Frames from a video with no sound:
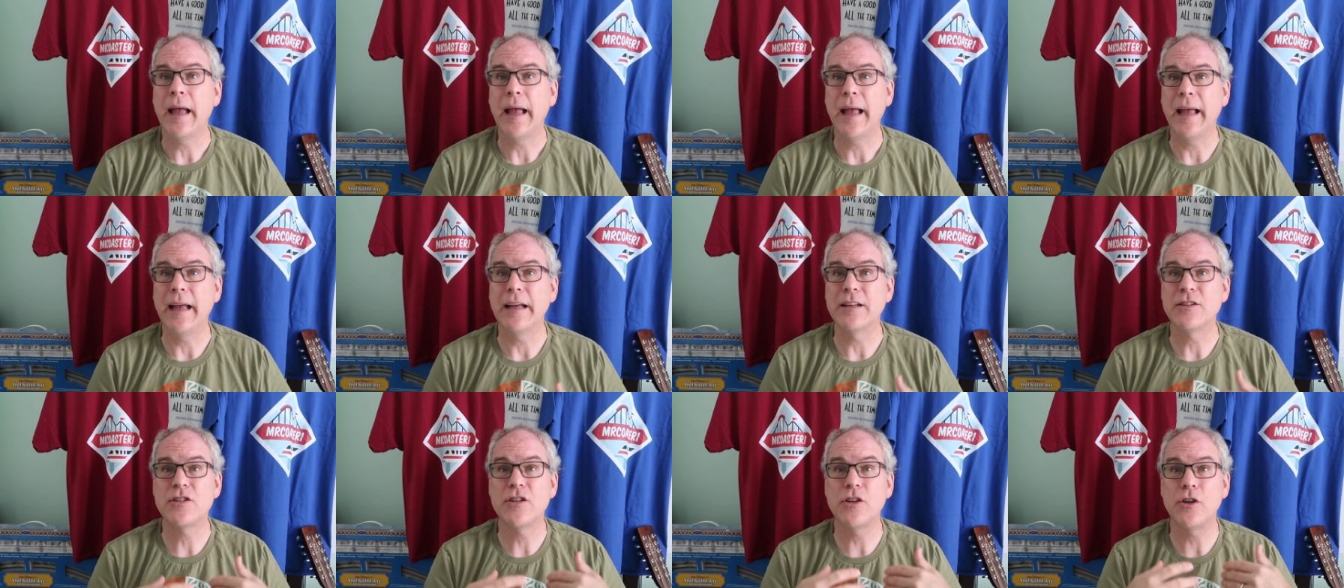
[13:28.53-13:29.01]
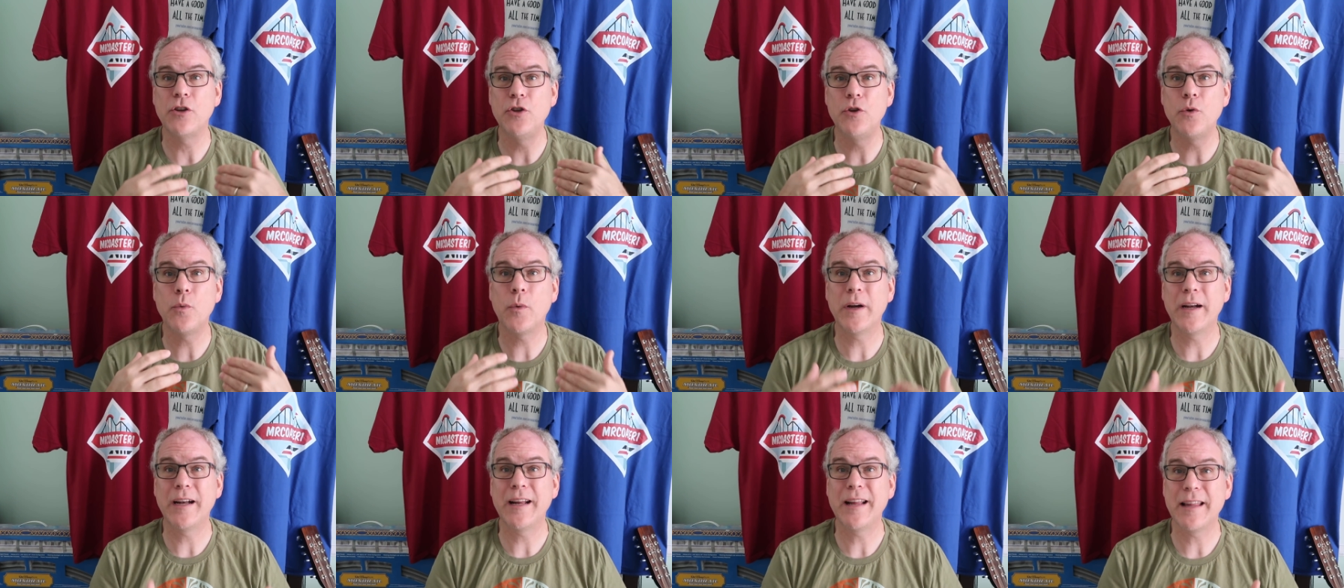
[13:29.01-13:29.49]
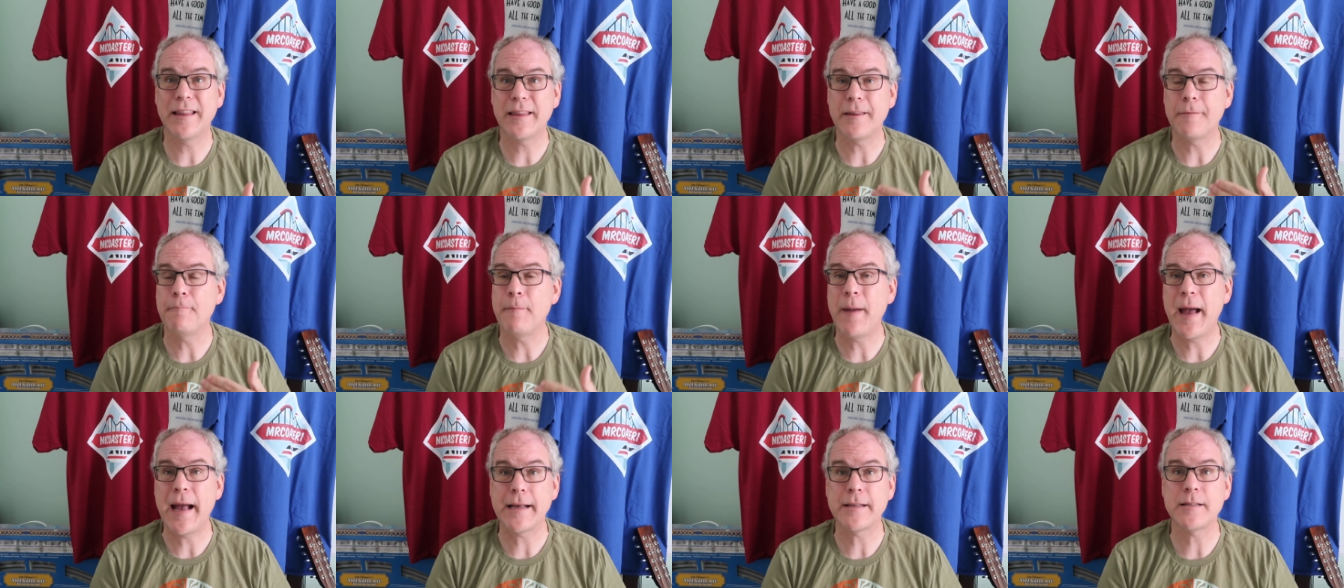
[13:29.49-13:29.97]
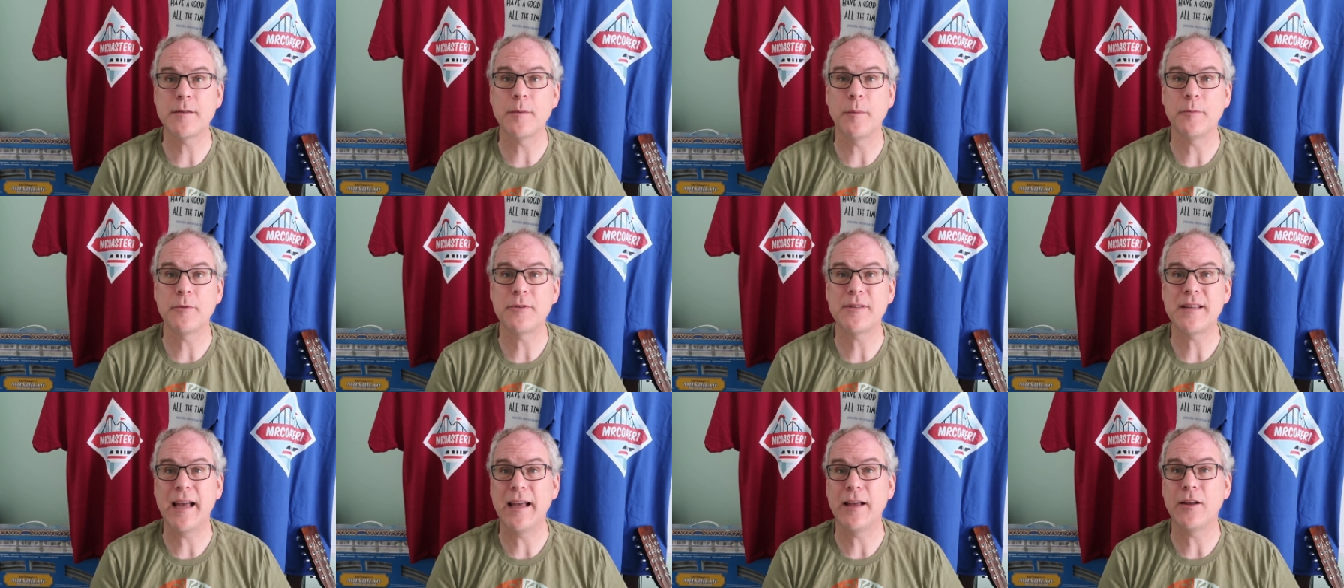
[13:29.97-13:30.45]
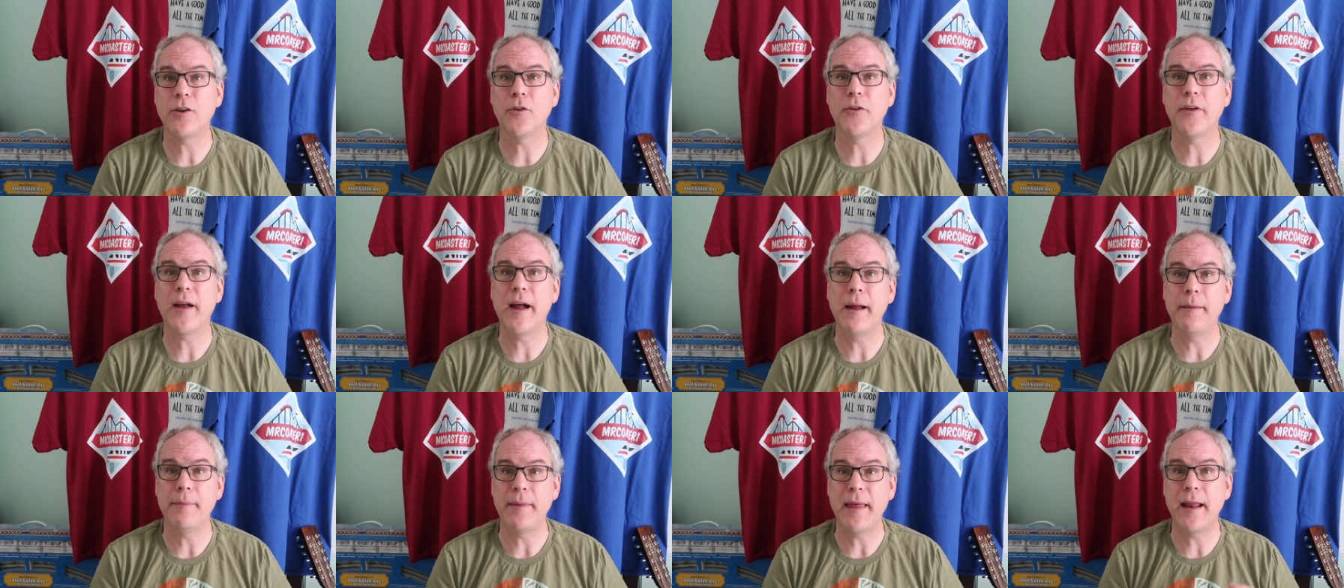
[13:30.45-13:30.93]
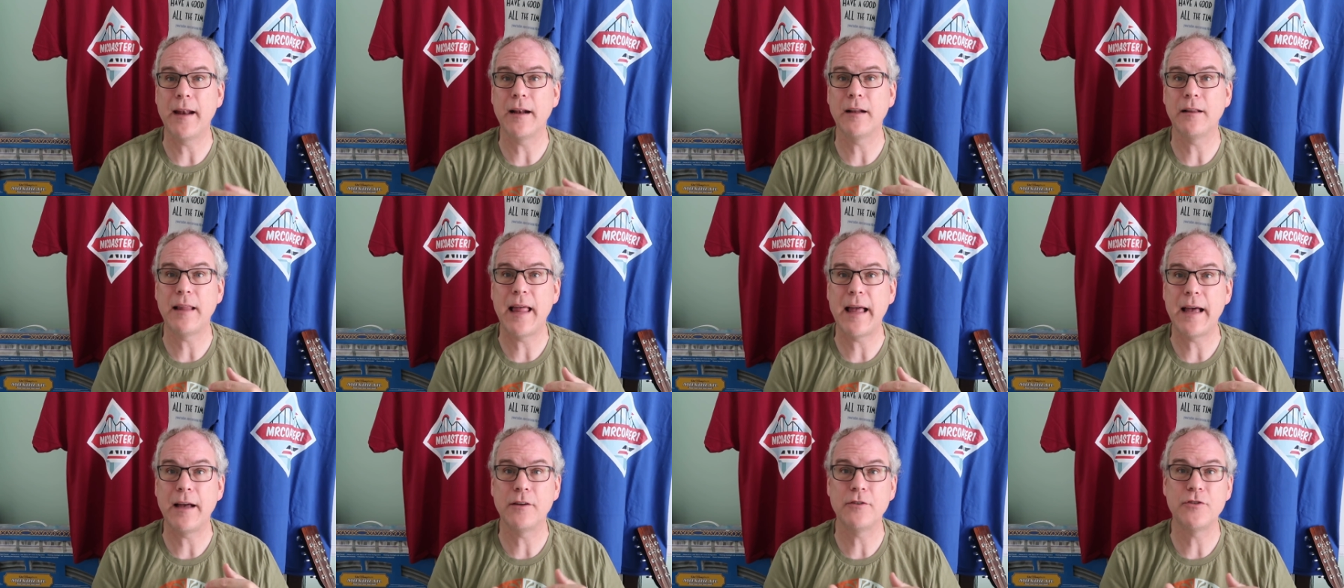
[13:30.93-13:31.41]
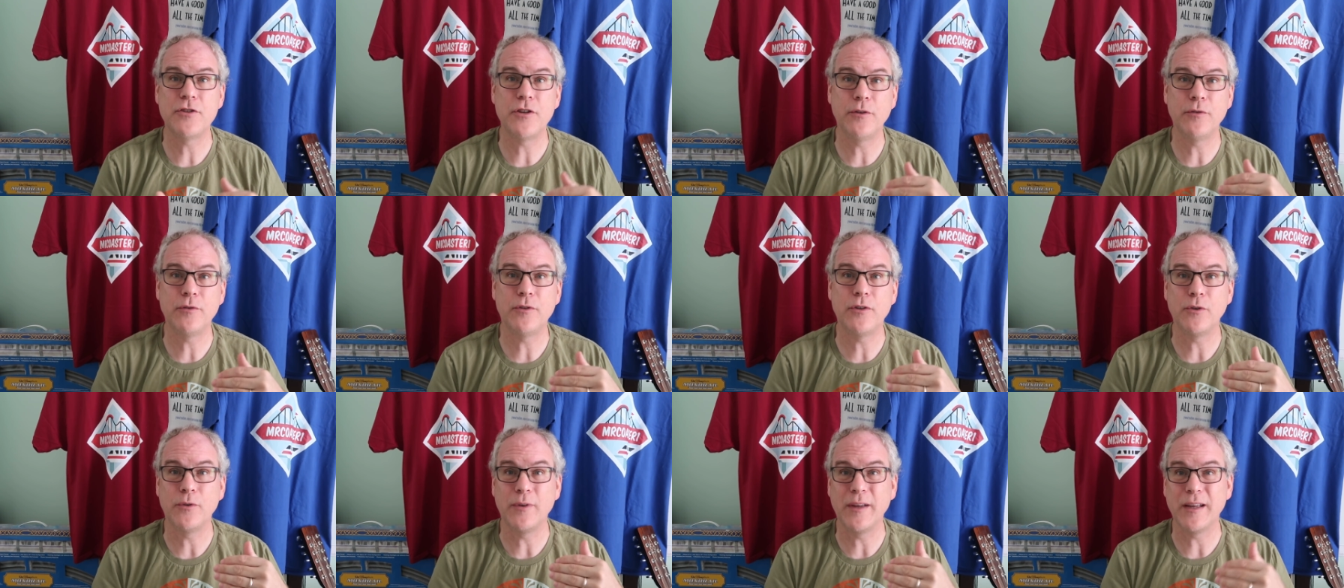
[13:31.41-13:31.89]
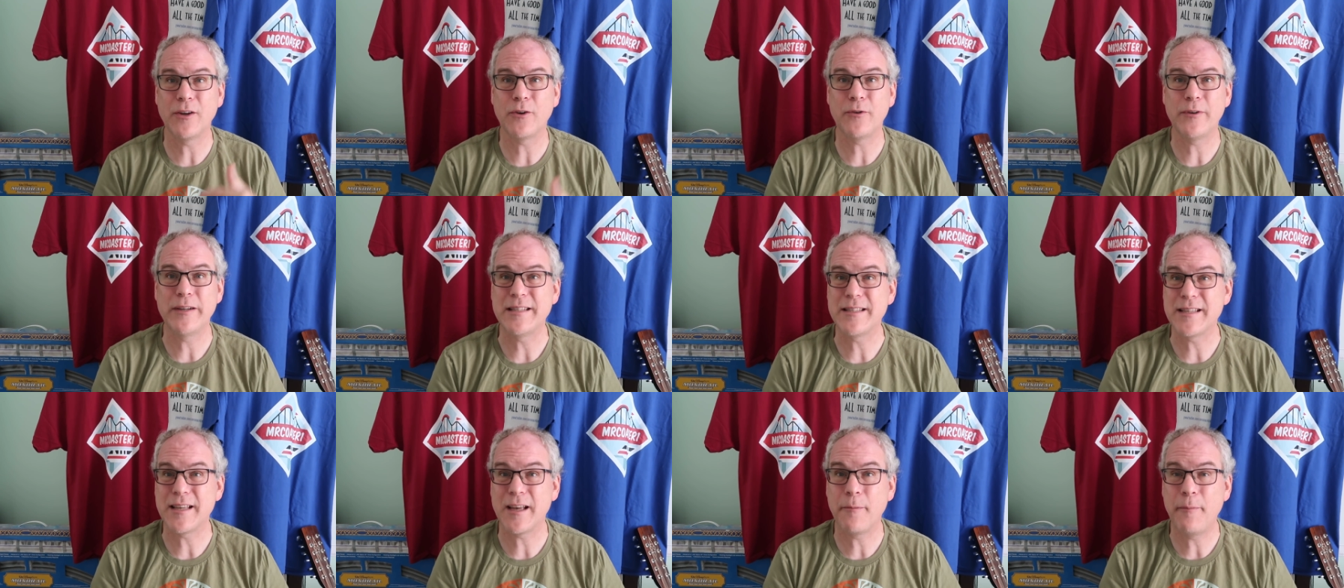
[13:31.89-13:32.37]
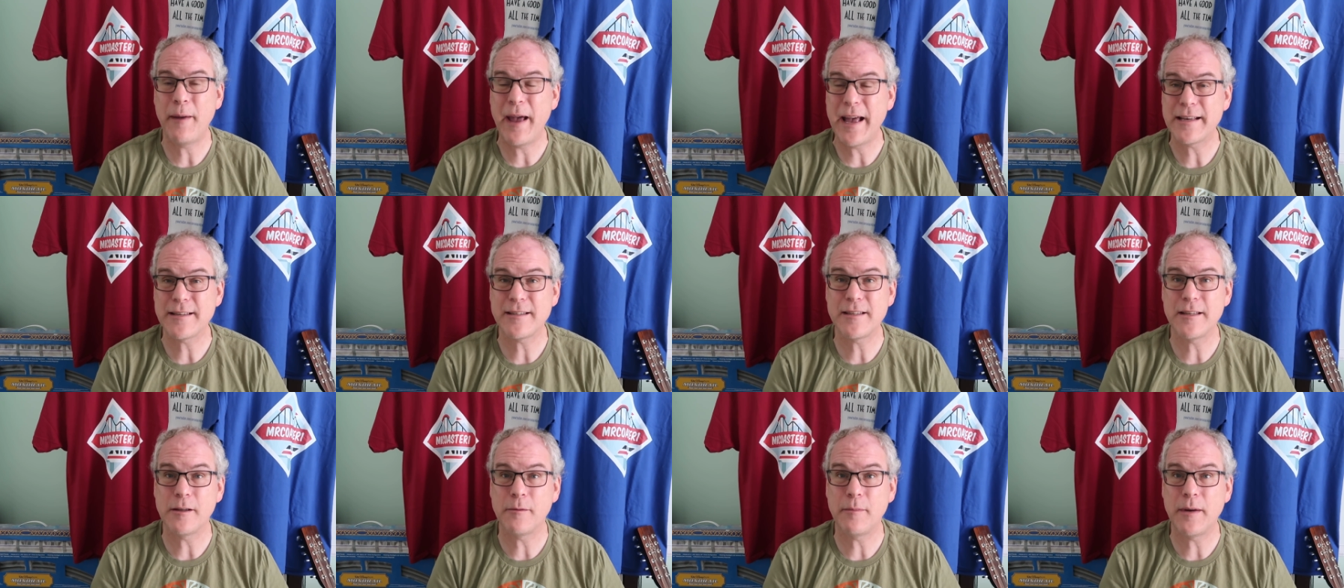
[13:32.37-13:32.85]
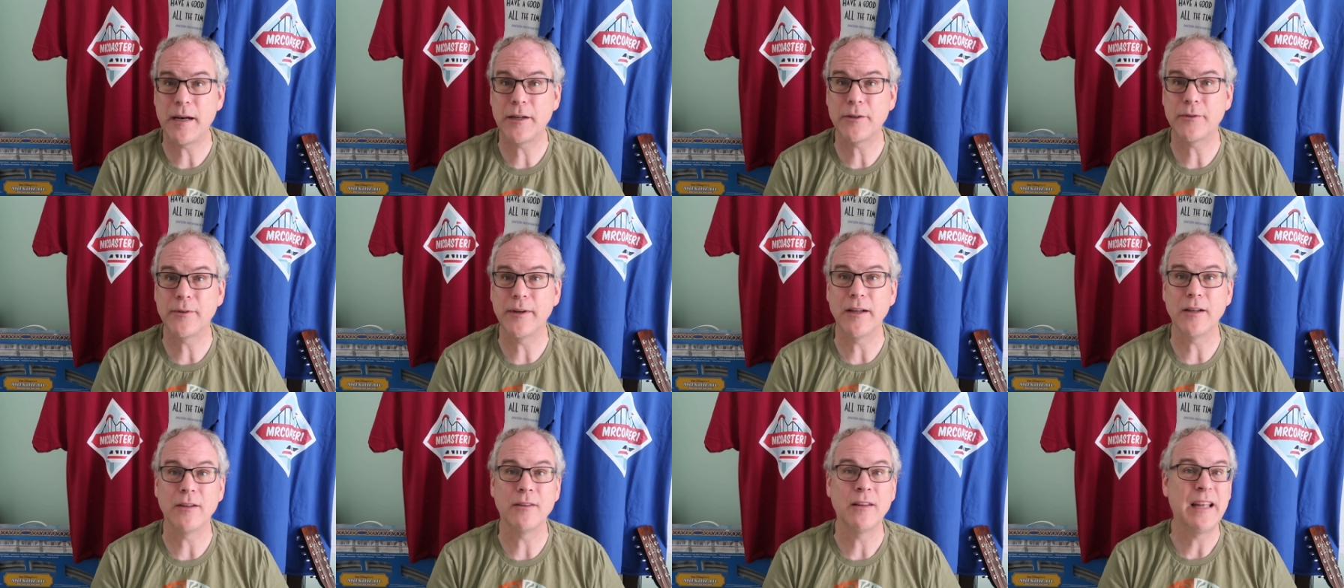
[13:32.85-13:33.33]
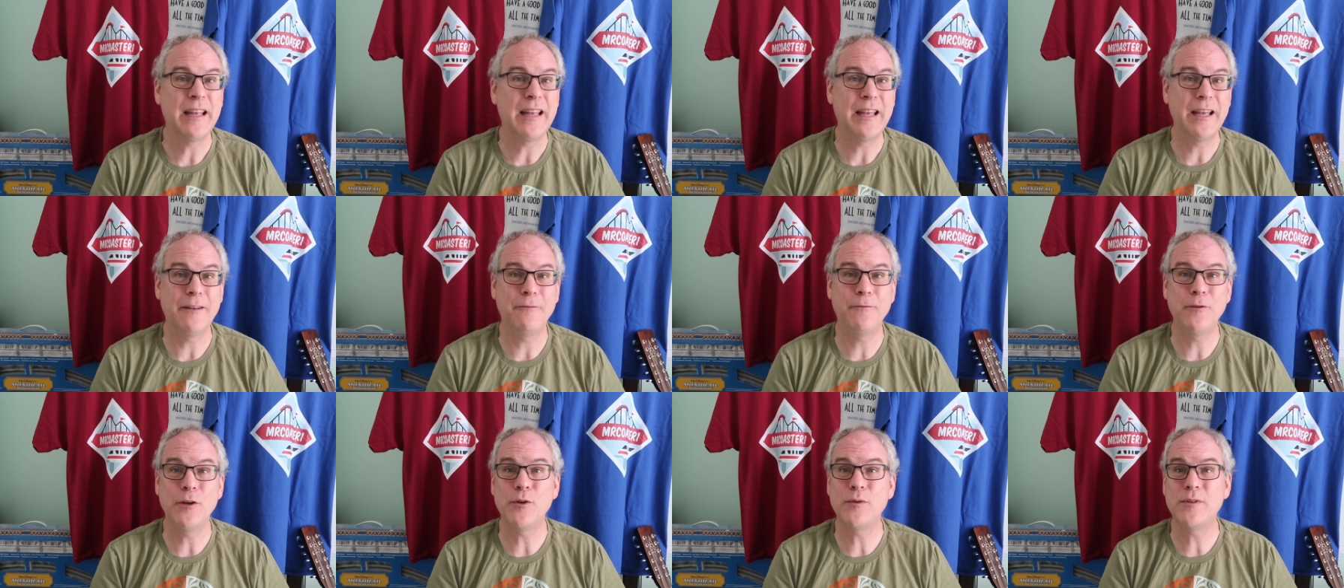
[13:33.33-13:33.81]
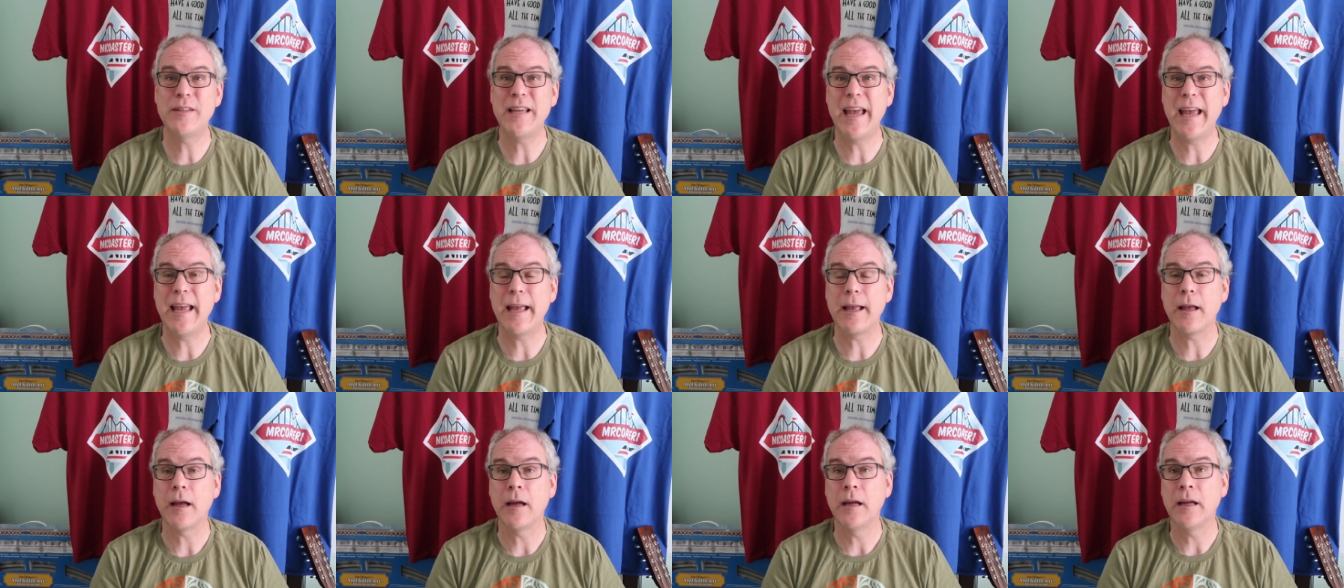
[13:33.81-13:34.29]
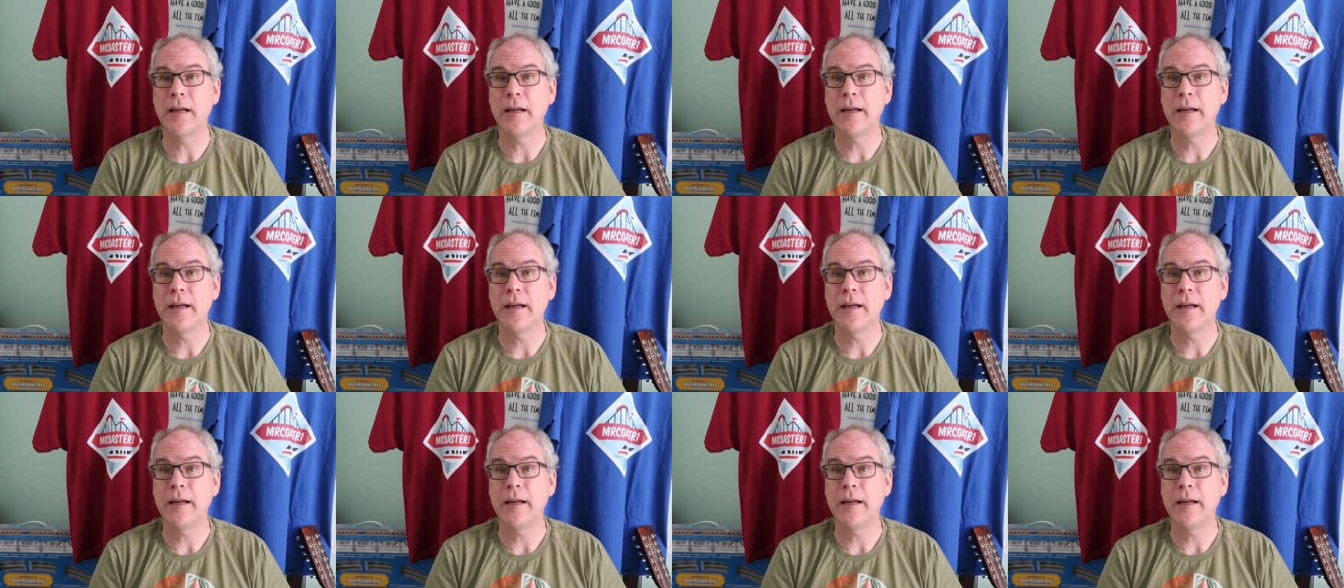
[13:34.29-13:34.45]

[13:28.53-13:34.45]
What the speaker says: And so you wanted to get the maximum cycle time. That allowed you to increase the capacity of the monorail. If you take